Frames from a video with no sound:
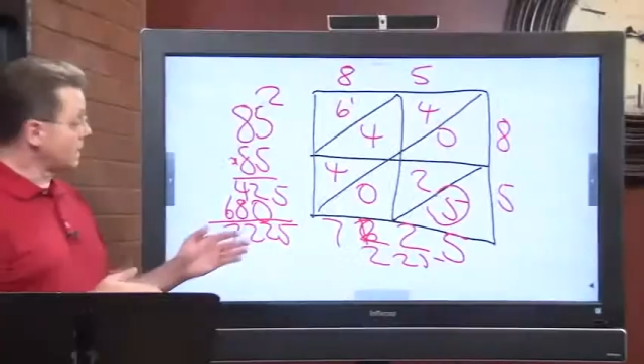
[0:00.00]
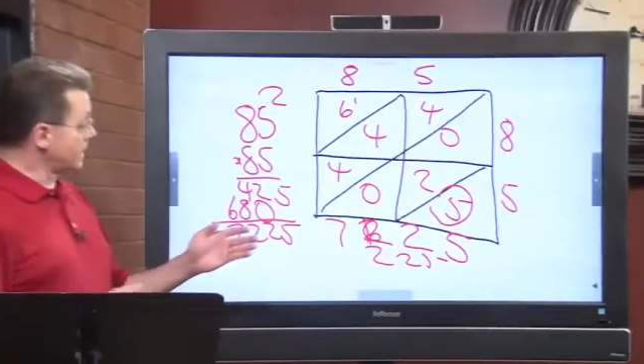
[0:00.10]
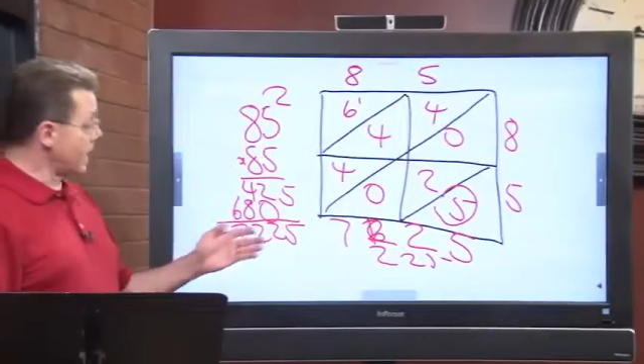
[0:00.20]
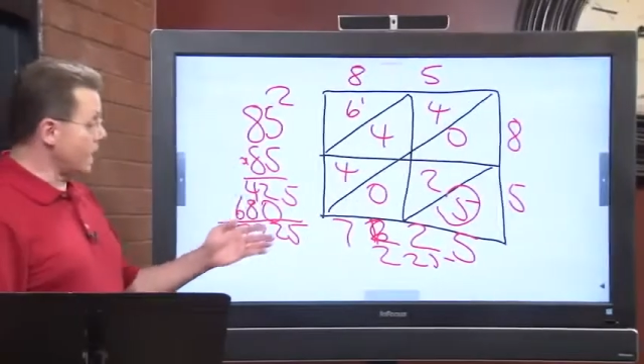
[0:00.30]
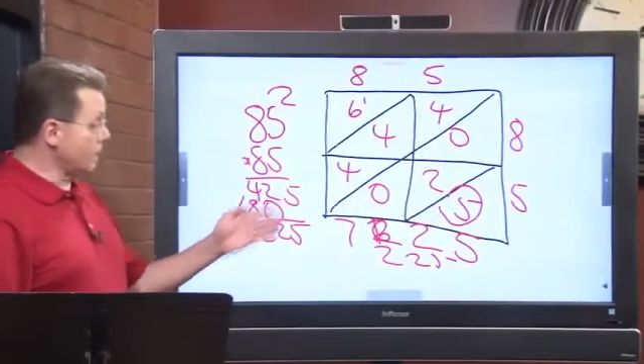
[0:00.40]
not
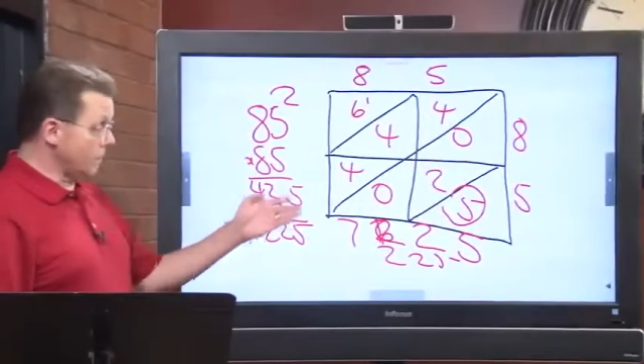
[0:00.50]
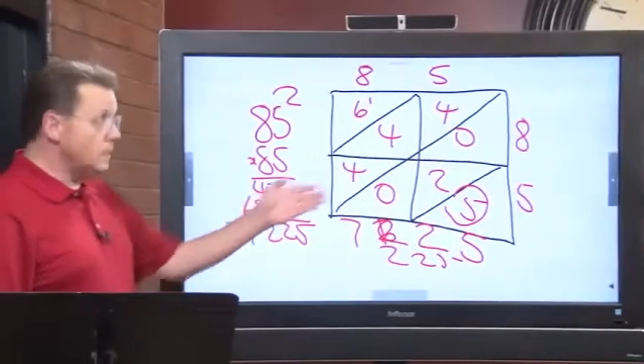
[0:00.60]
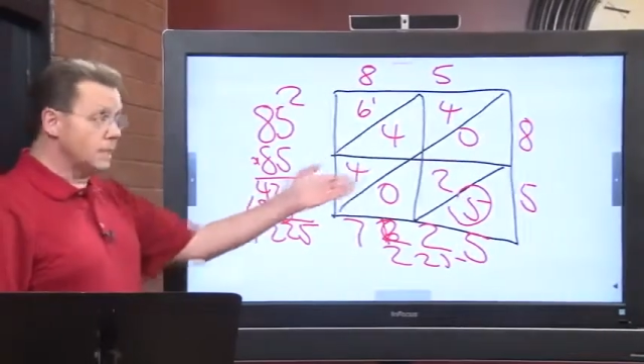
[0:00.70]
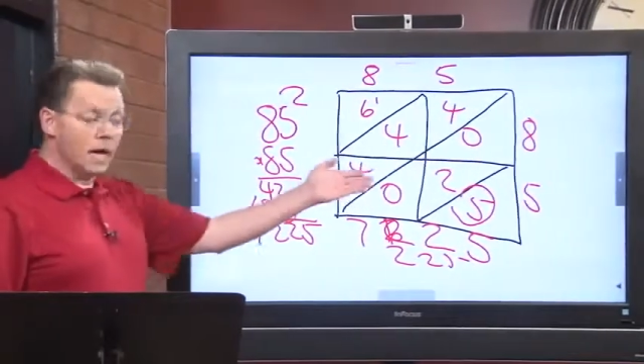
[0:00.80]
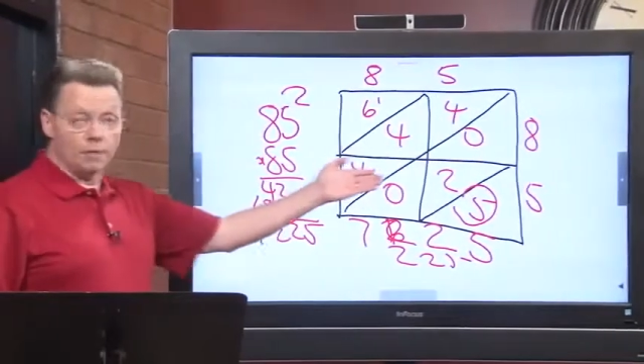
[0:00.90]
saying
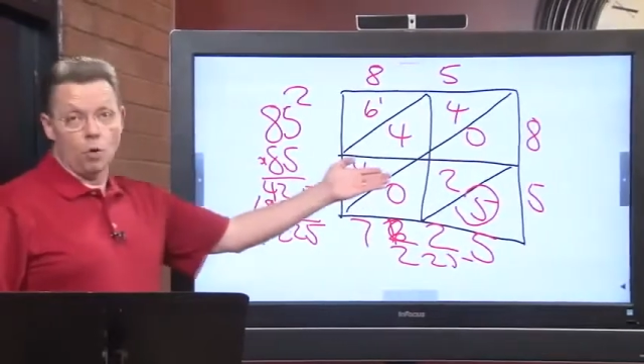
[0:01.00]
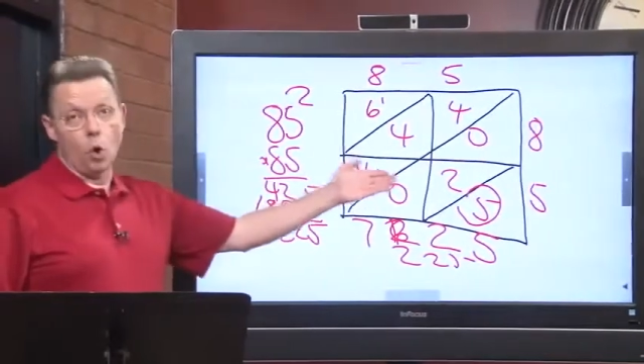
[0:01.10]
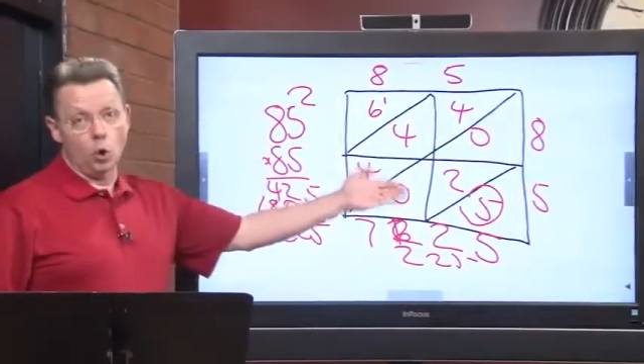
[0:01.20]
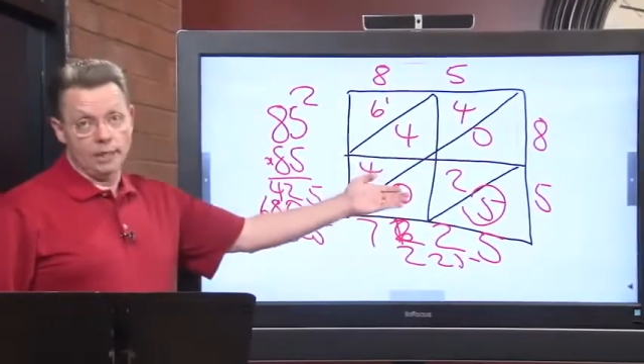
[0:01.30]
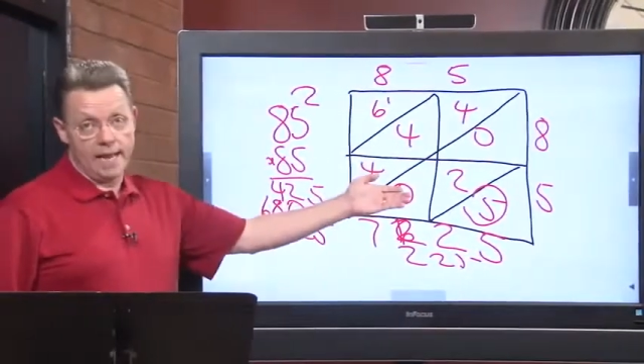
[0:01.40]
this is kind of
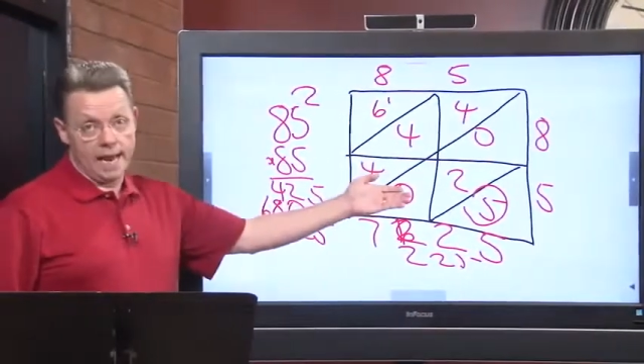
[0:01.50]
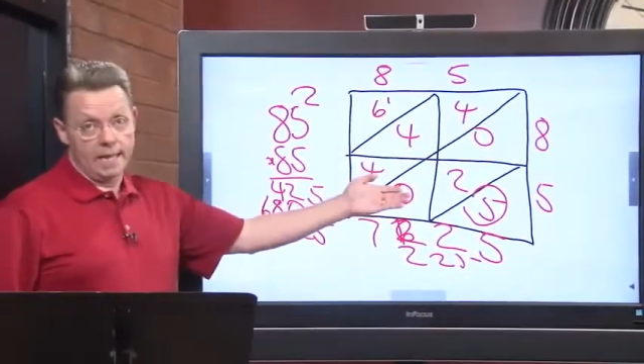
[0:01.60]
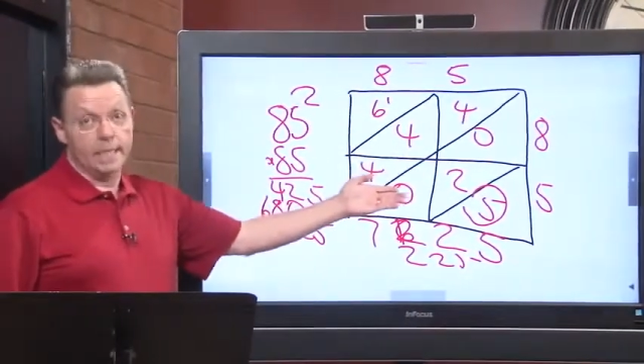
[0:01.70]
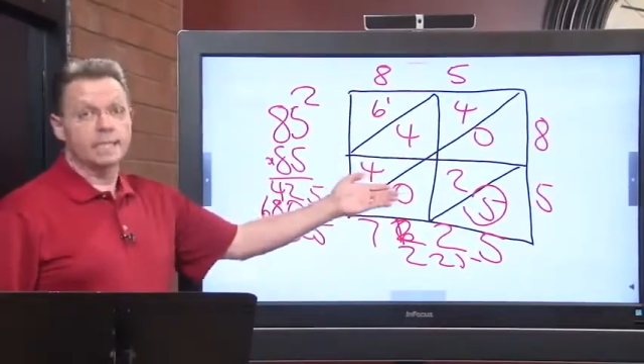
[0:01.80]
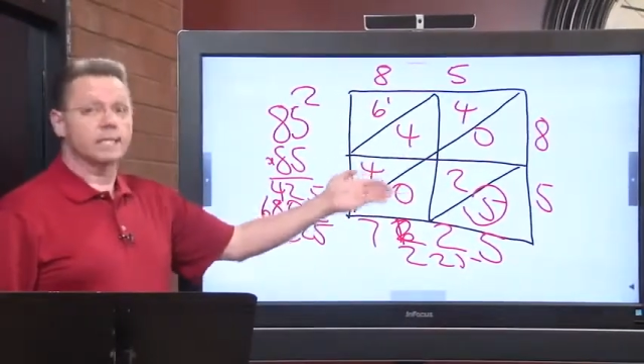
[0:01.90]
old
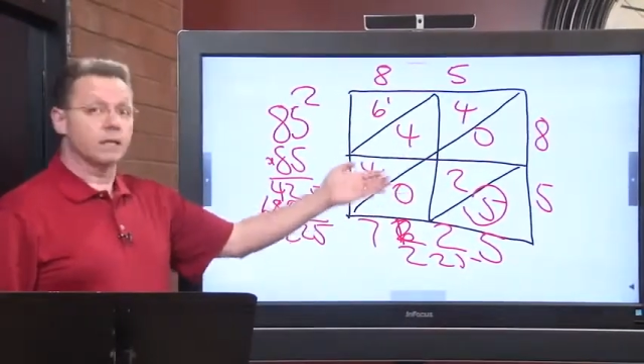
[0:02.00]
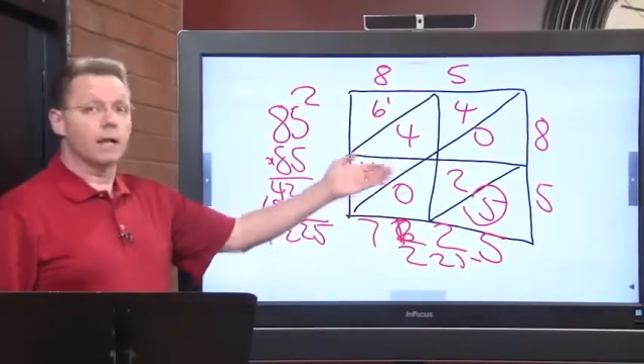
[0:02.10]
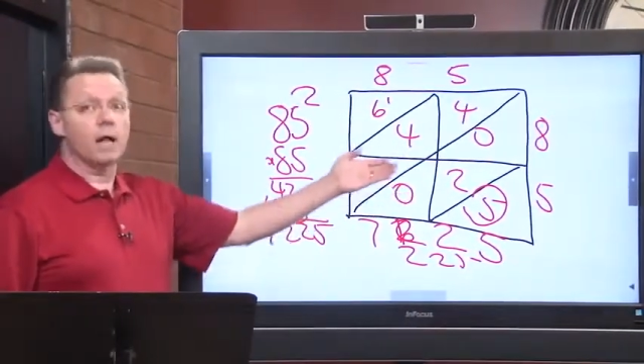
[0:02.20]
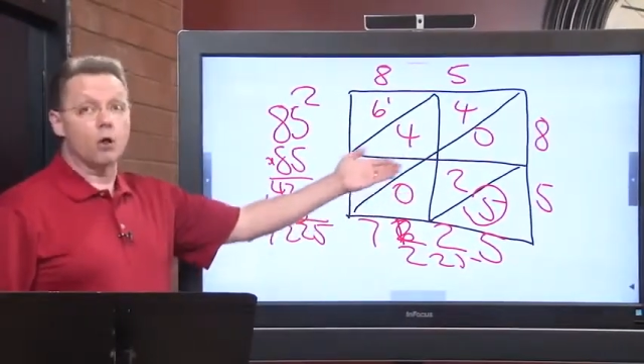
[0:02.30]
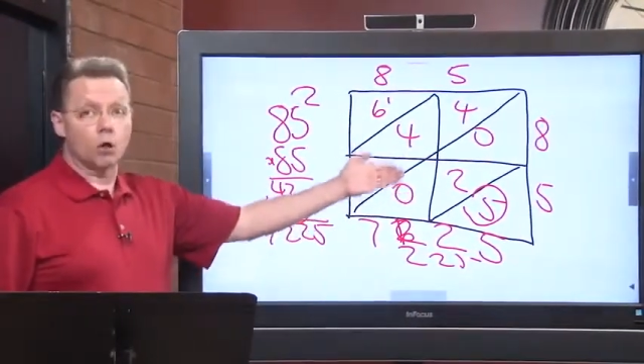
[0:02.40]
hand and it takes a
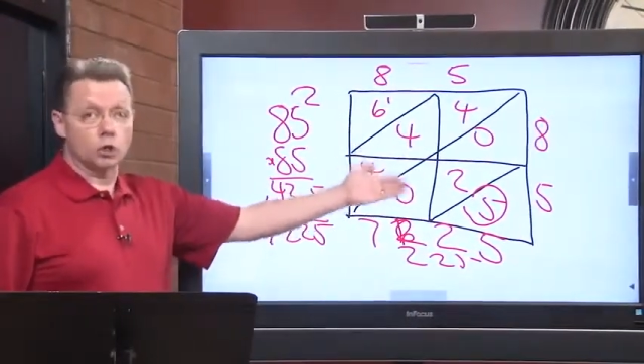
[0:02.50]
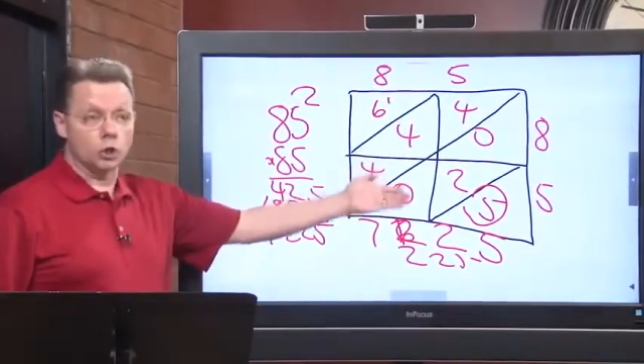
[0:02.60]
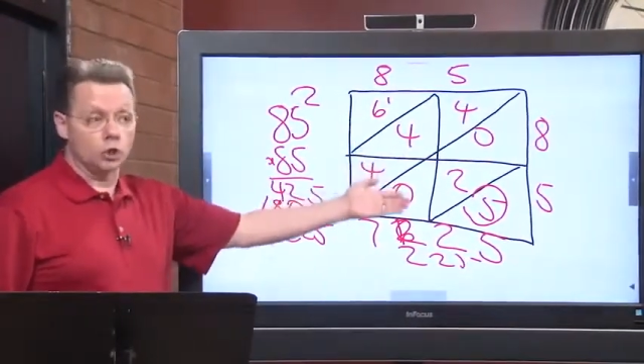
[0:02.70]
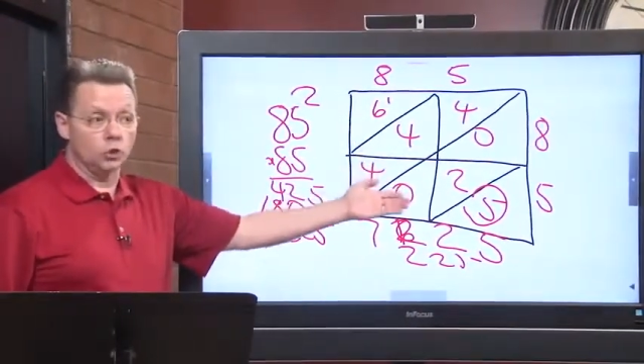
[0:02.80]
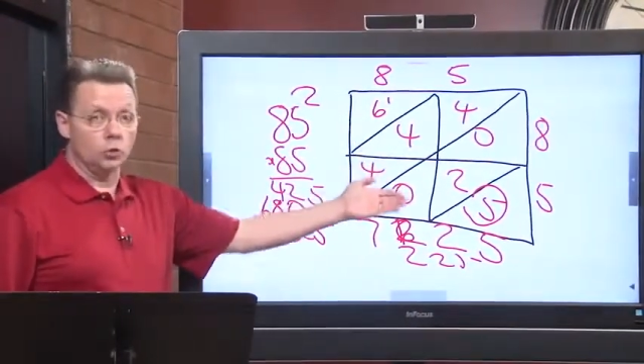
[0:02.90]
lot longer
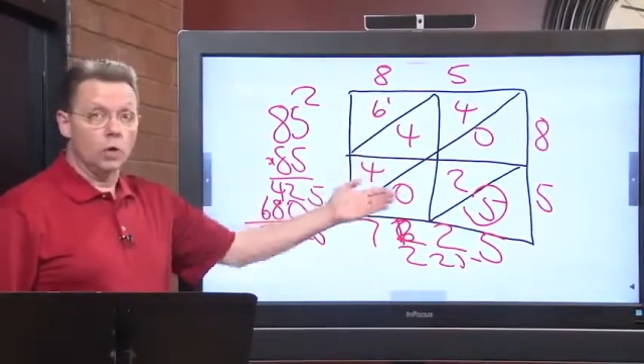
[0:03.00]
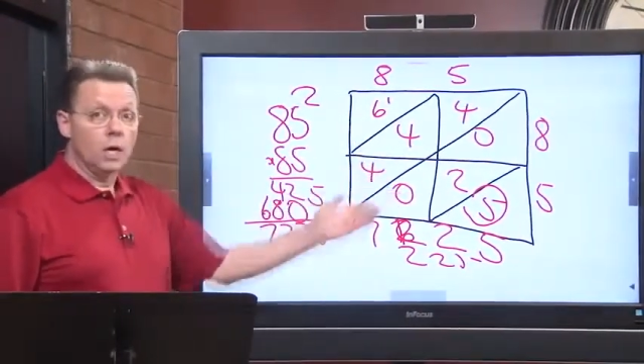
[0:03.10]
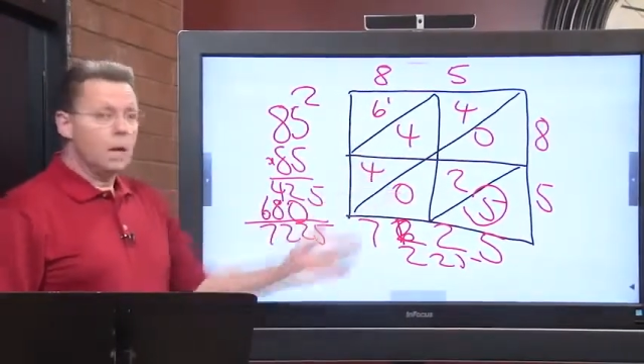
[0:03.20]
to do.